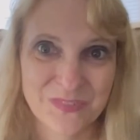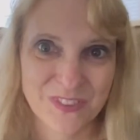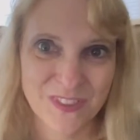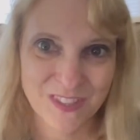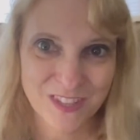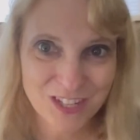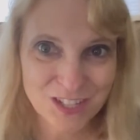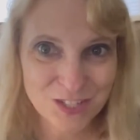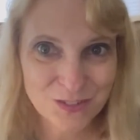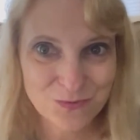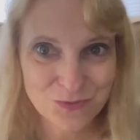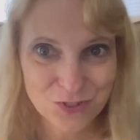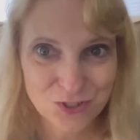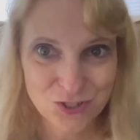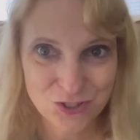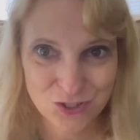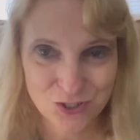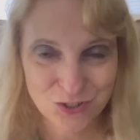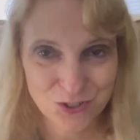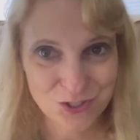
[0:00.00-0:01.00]
this for
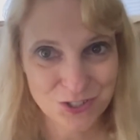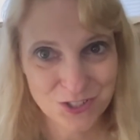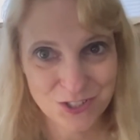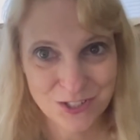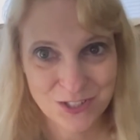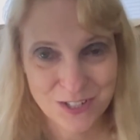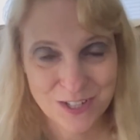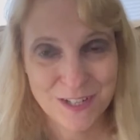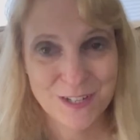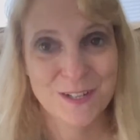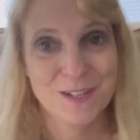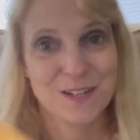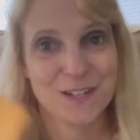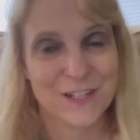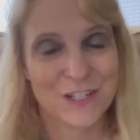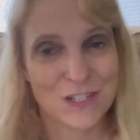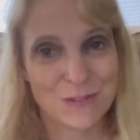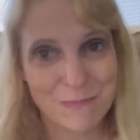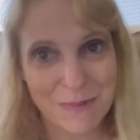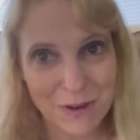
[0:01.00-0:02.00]
sure
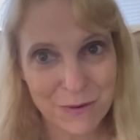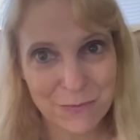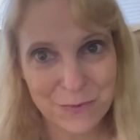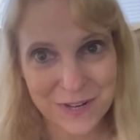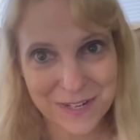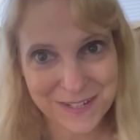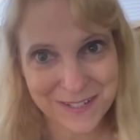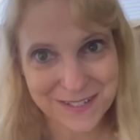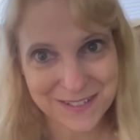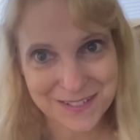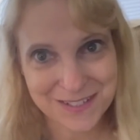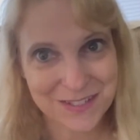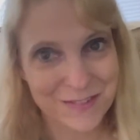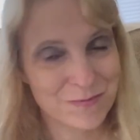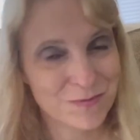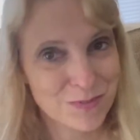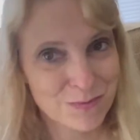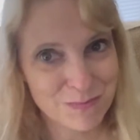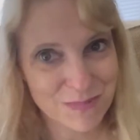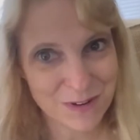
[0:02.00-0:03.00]
is my winnings
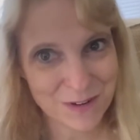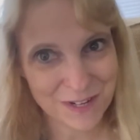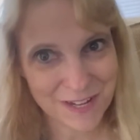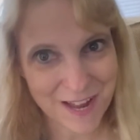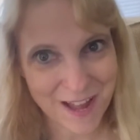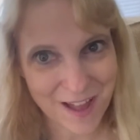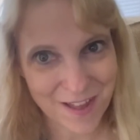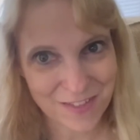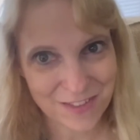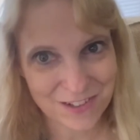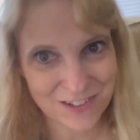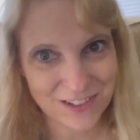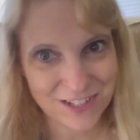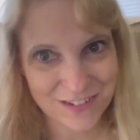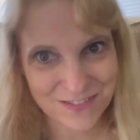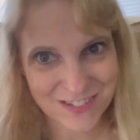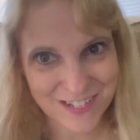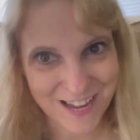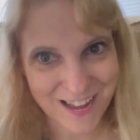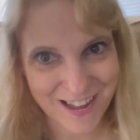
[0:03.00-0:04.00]
from Mary Catherine
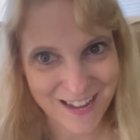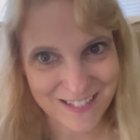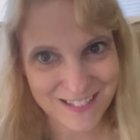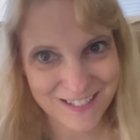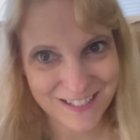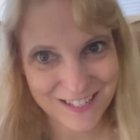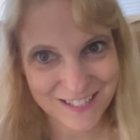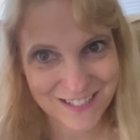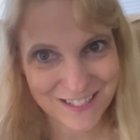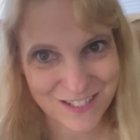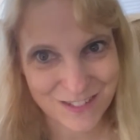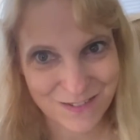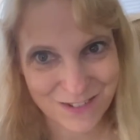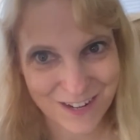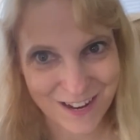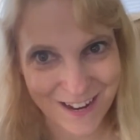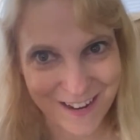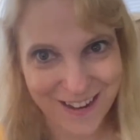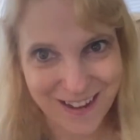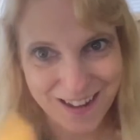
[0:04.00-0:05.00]
Loves Cats. Let's see what
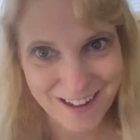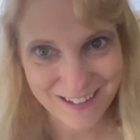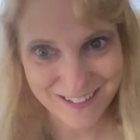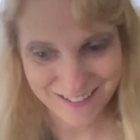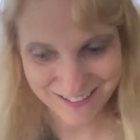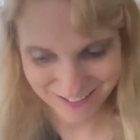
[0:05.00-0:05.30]
I got.